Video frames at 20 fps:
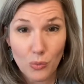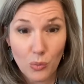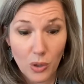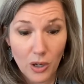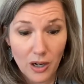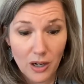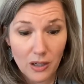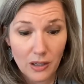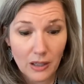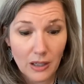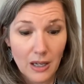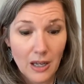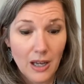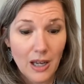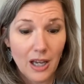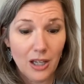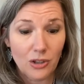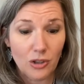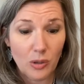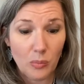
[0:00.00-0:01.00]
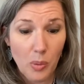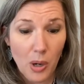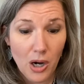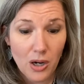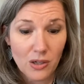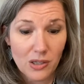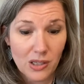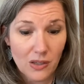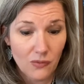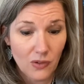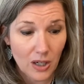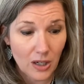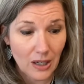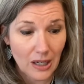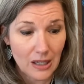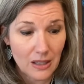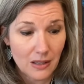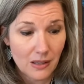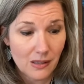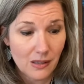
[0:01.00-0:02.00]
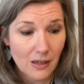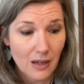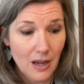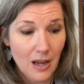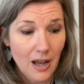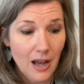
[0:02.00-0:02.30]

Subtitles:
work, and your perseverance.